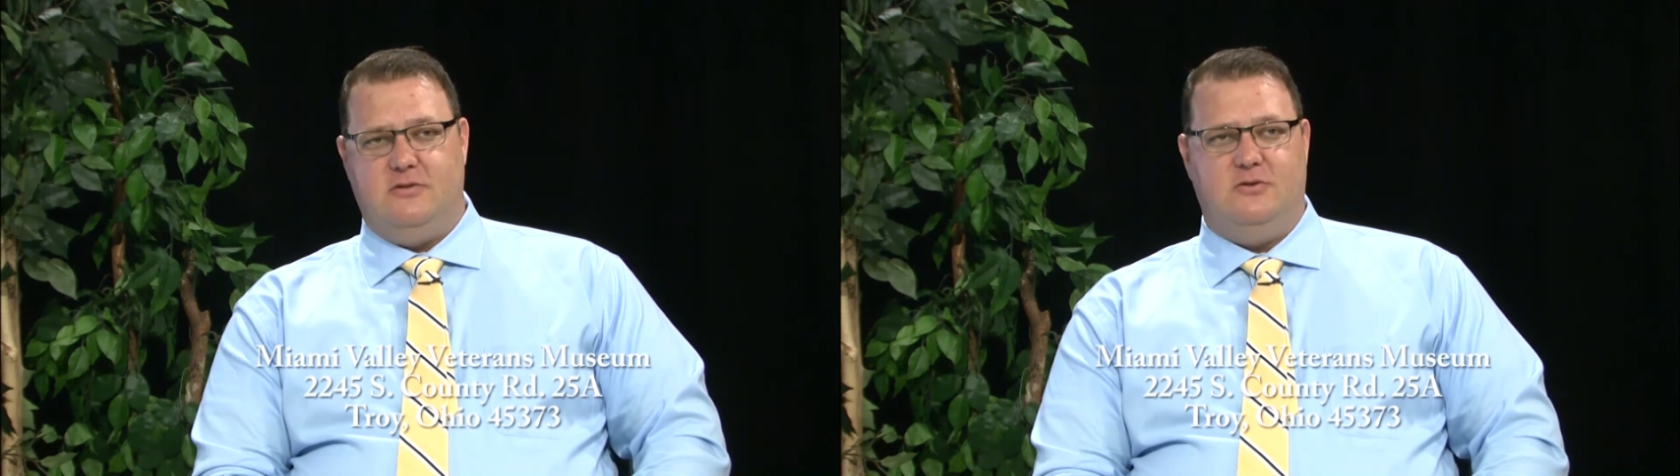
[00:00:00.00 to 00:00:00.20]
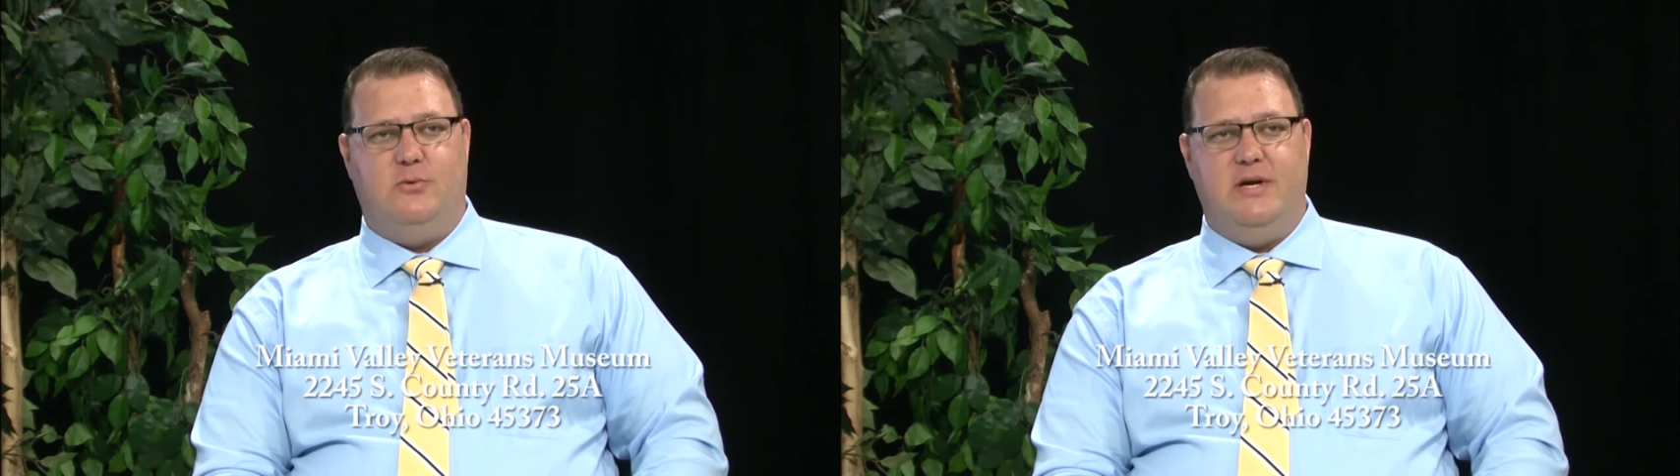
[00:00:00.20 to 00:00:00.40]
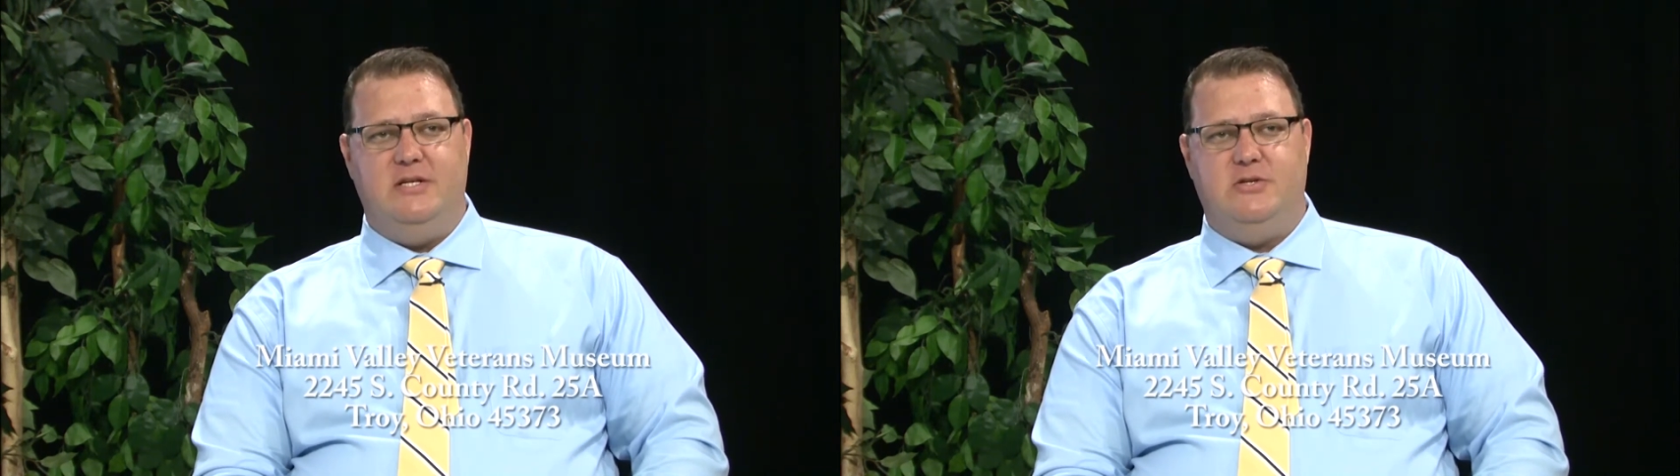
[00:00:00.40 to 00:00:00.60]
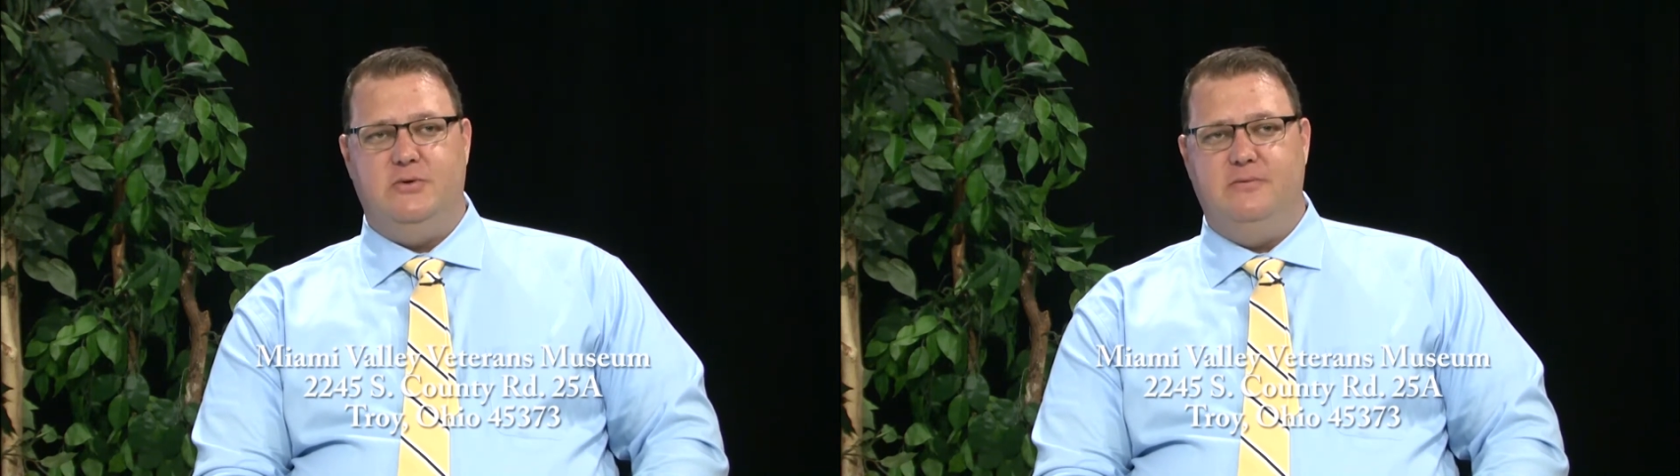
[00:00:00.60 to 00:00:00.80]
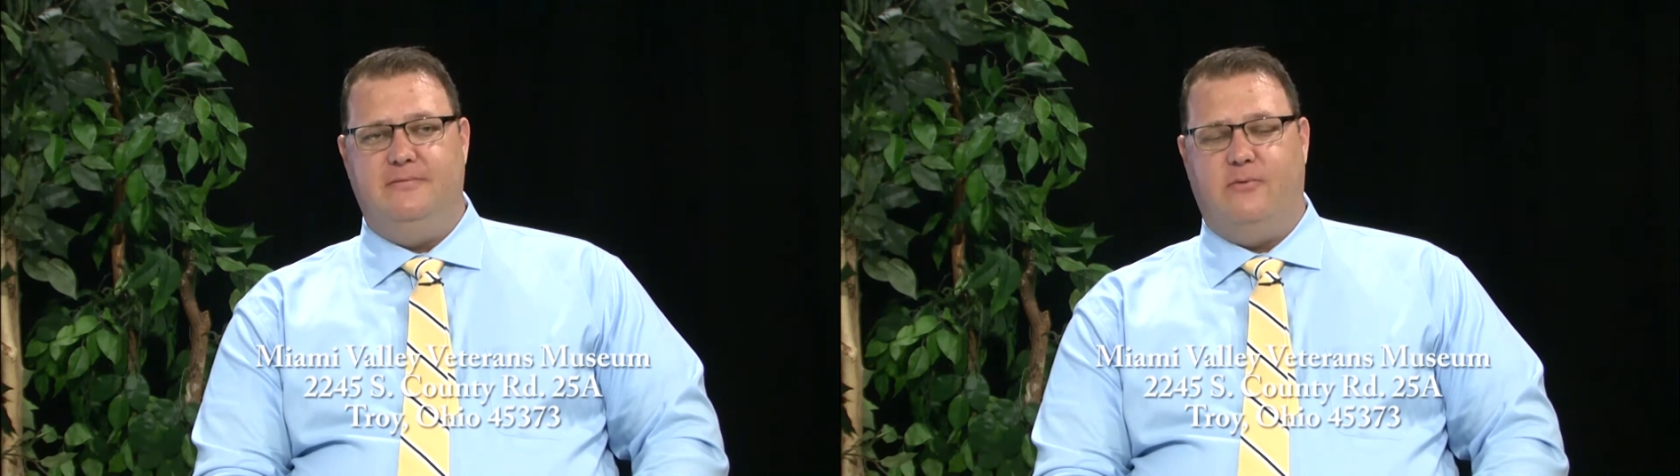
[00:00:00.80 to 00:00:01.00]

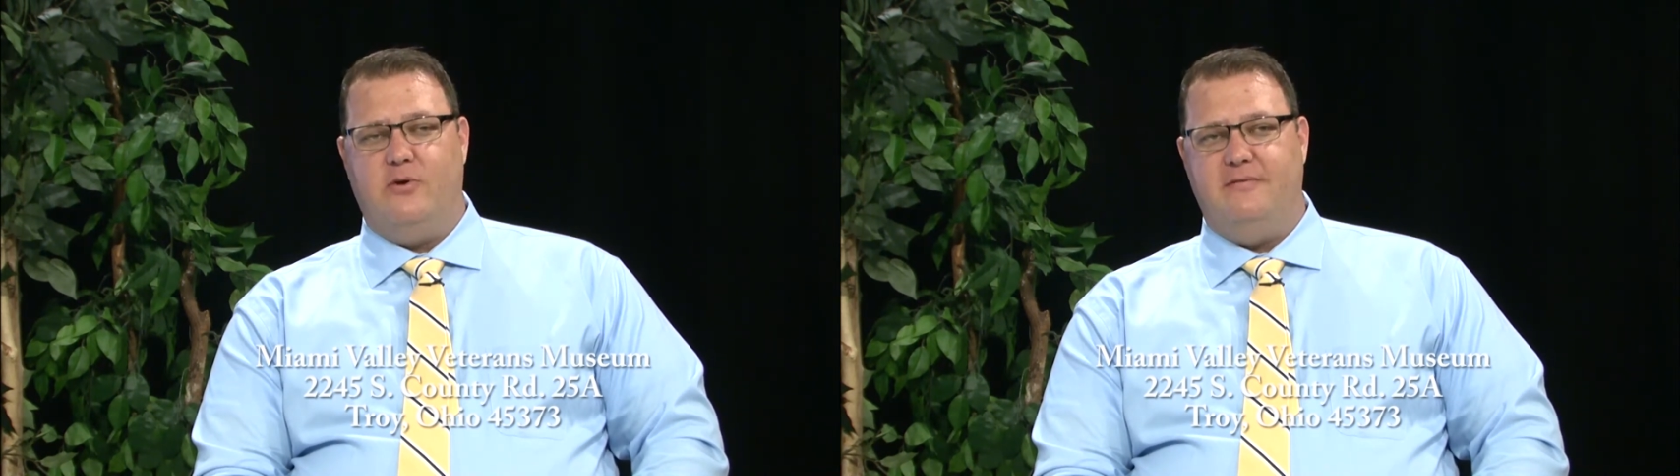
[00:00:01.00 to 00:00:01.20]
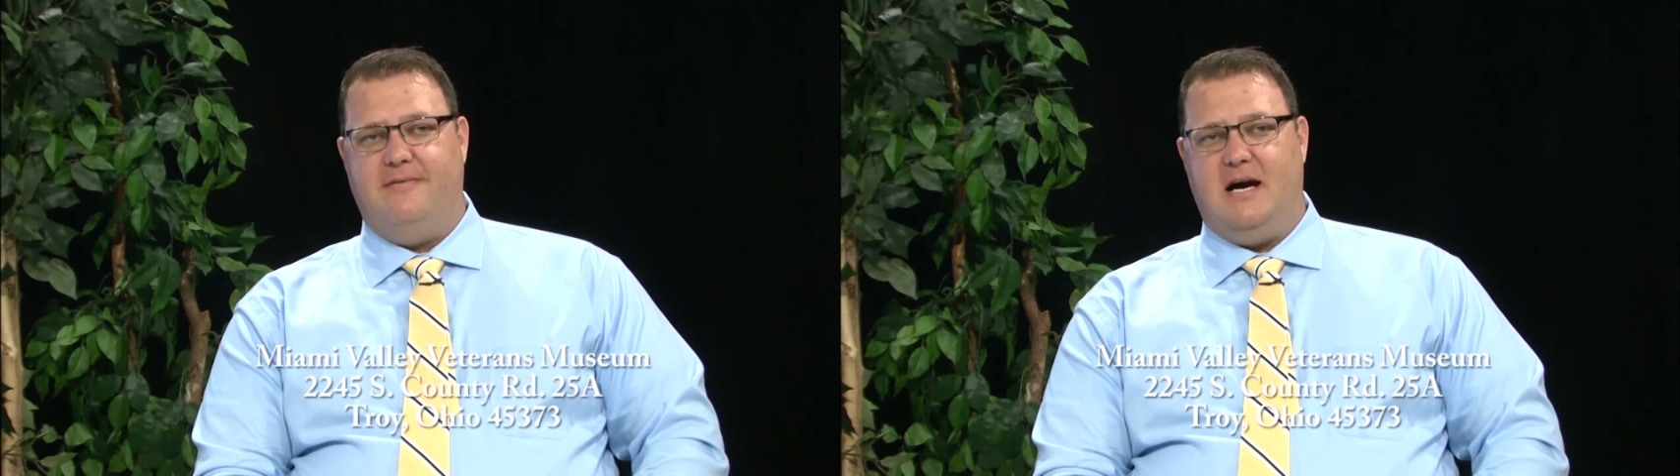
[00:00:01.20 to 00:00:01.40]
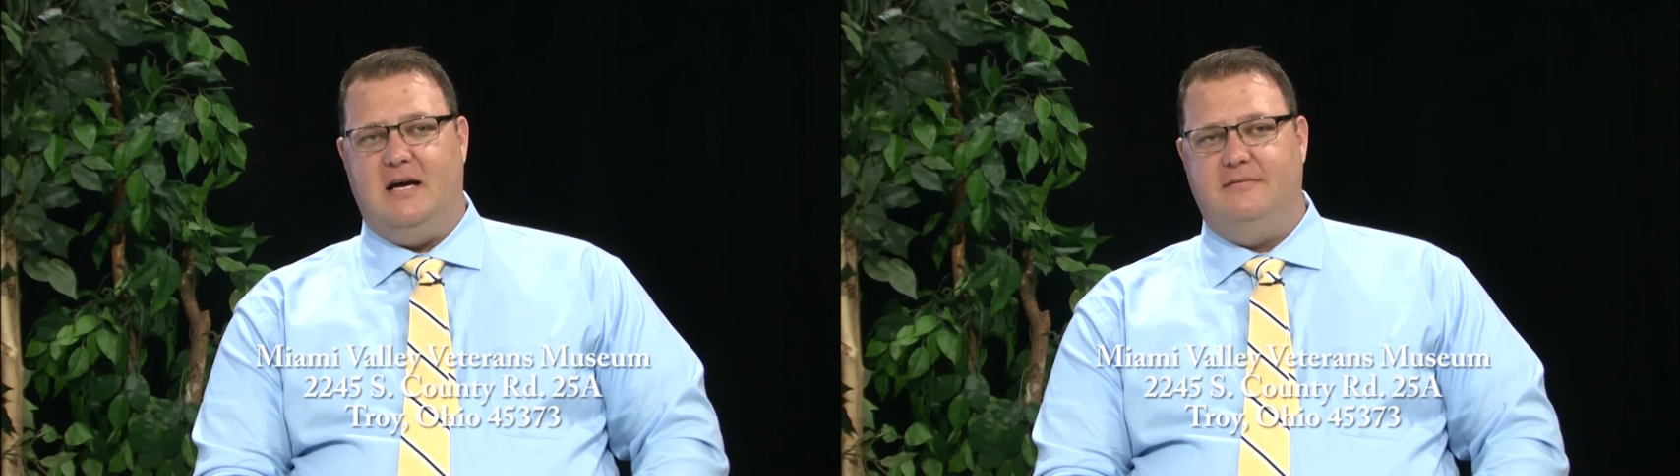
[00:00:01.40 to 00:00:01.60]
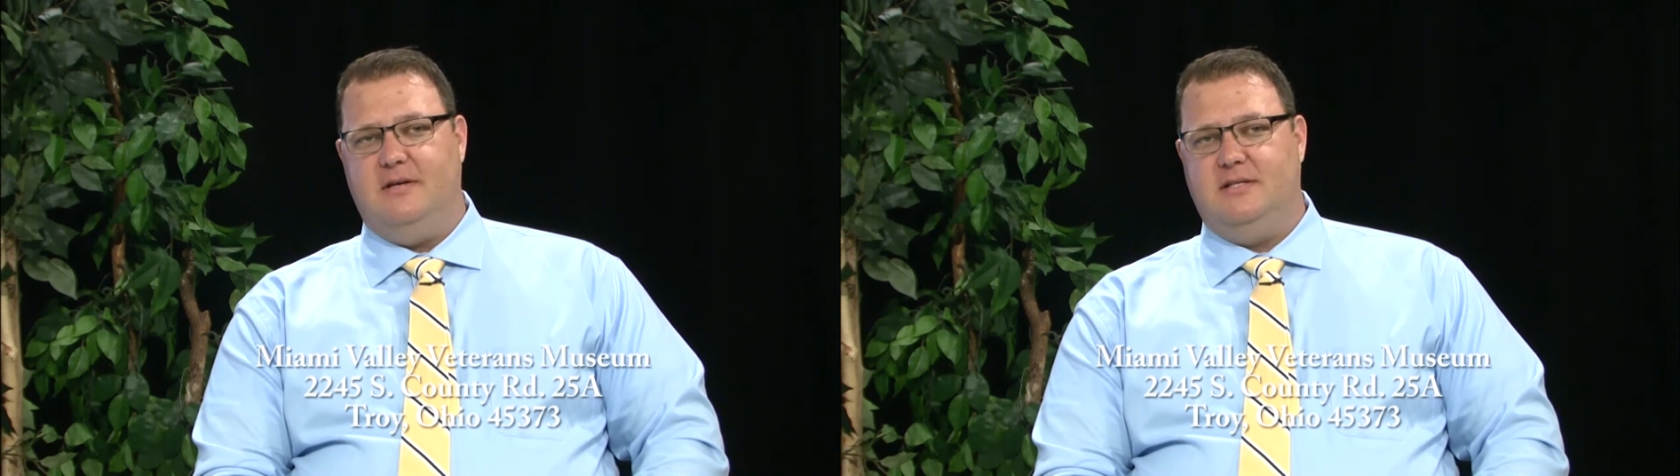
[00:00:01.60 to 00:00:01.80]
2245